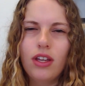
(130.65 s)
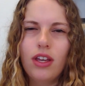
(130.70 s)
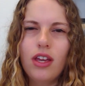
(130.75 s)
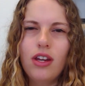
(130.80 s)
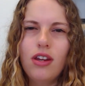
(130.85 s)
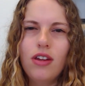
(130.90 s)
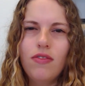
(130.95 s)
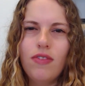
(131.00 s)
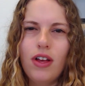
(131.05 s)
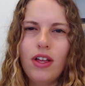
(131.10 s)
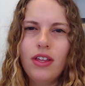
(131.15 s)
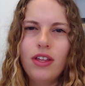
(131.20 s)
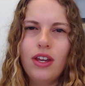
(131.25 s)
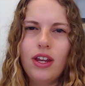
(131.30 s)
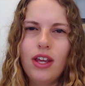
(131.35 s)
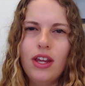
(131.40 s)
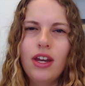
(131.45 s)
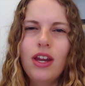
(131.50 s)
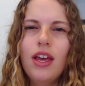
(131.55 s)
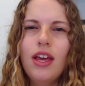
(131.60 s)
can
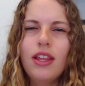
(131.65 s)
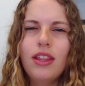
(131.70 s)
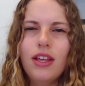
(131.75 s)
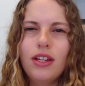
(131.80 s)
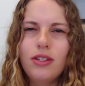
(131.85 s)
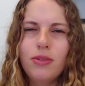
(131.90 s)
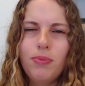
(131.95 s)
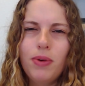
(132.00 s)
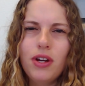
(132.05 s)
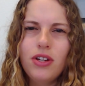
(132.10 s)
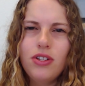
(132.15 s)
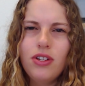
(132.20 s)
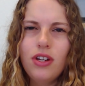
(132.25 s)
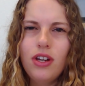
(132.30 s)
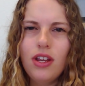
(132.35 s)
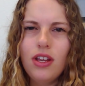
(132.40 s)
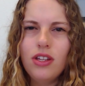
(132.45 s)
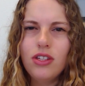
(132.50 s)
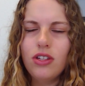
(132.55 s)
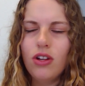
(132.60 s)
invalidate that depression
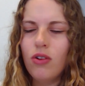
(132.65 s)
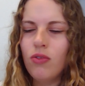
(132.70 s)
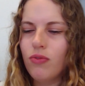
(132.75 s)
is a